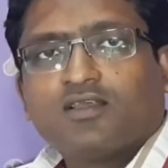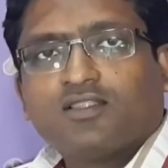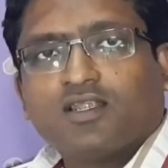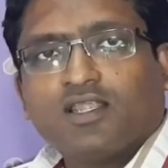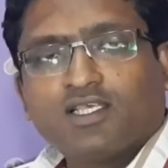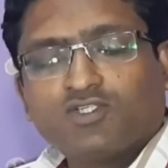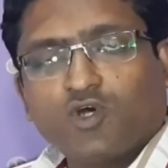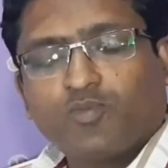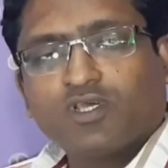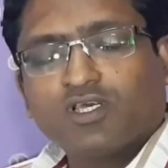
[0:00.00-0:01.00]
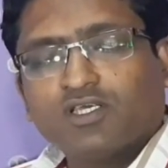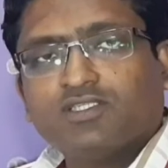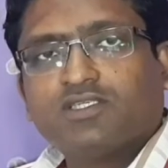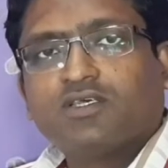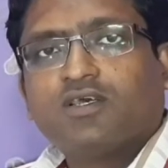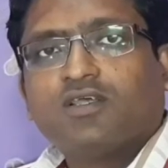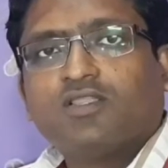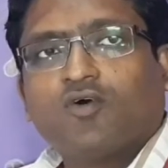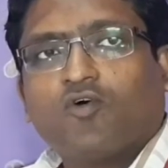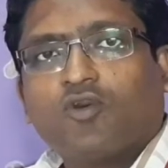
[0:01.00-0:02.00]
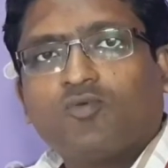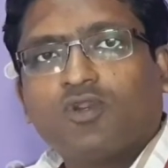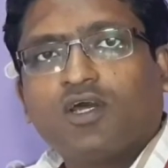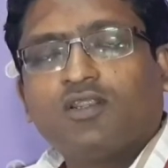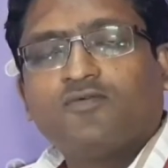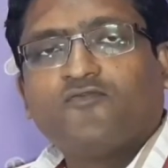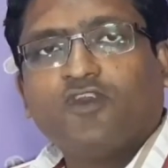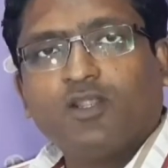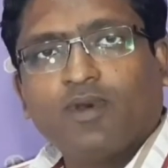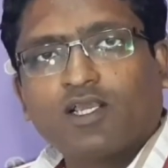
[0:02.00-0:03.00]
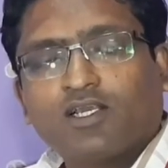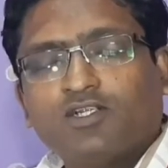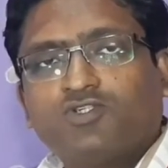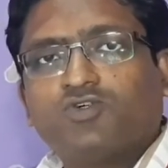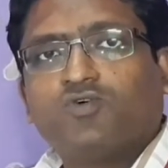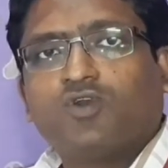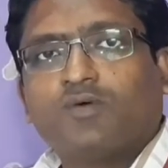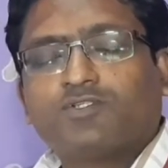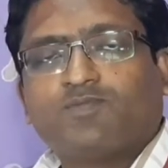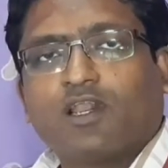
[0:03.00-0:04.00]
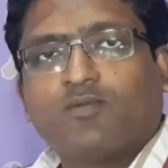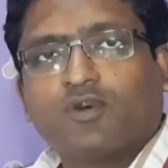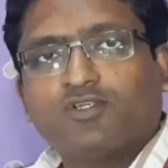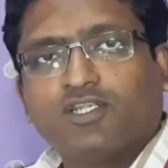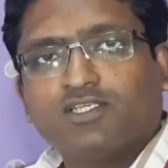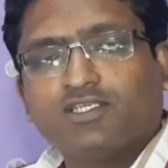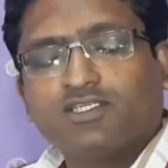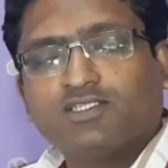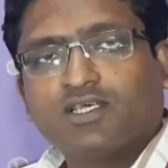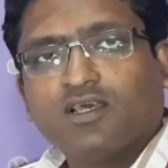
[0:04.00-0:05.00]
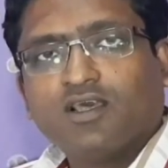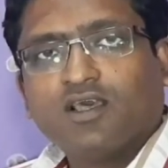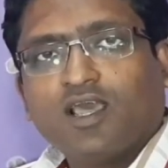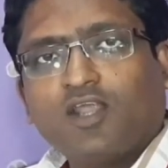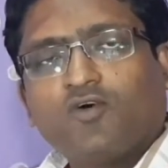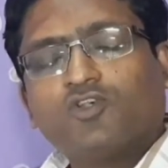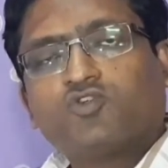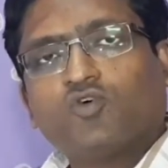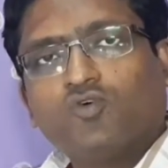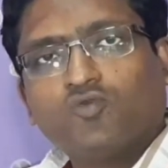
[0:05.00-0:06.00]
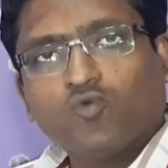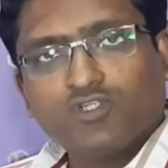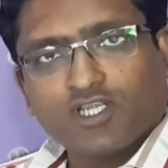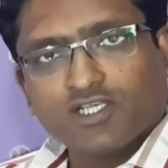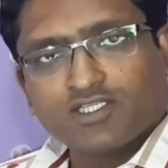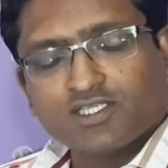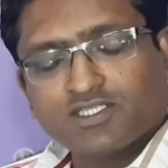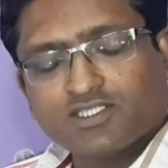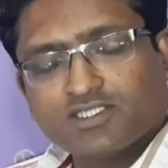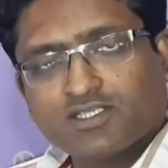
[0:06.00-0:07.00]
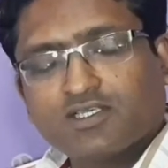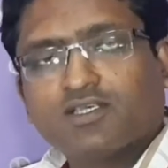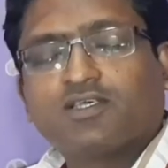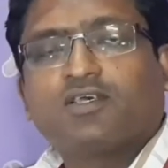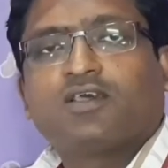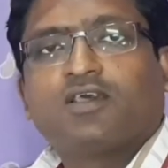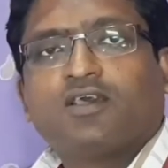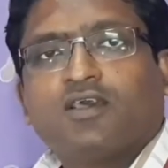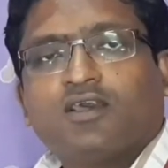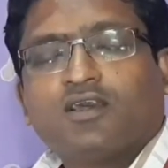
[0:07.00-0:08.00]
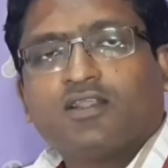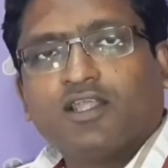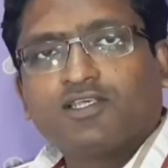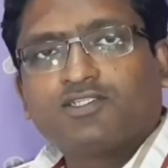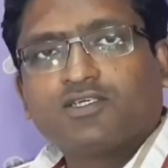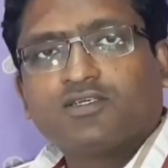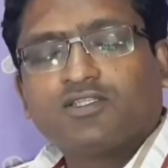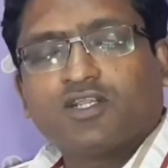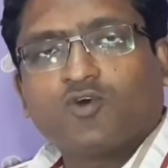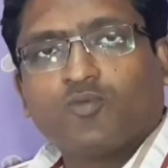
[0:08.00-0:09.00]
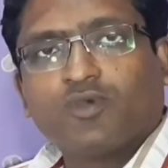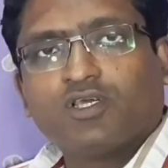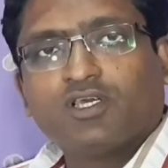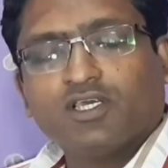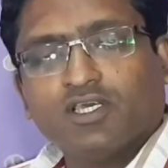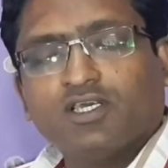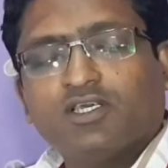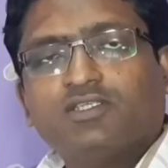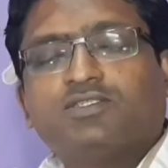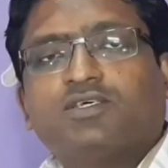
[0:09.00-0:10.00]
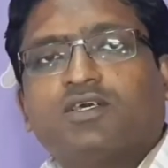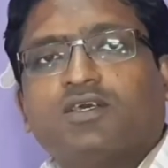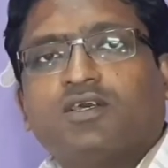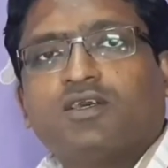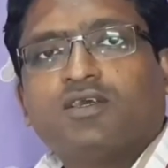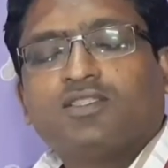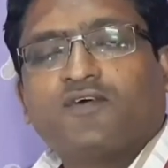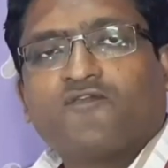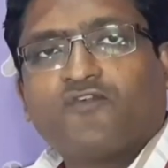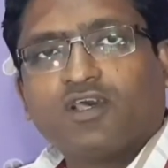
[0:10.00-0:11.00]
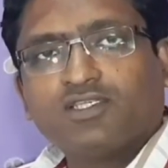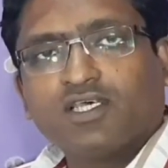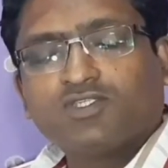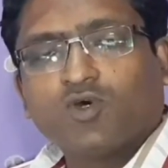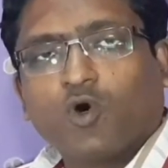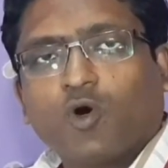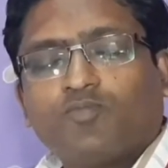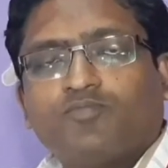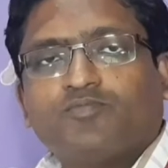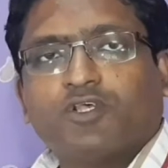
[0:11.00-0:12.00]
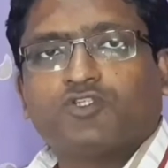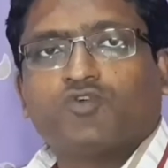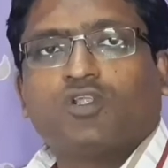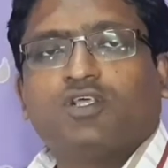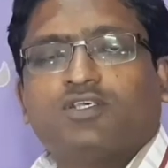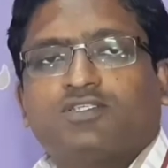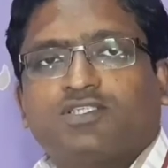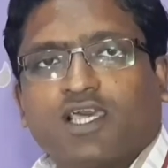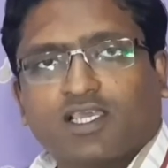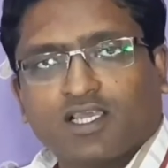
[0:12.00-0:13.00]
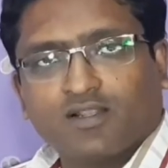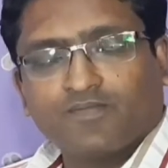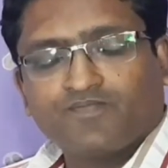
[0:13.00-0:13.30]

The next topic is the hormonal feedback control of spermatogenesis and also oogenesis. Next, the topic is the phases of menstrual cycle.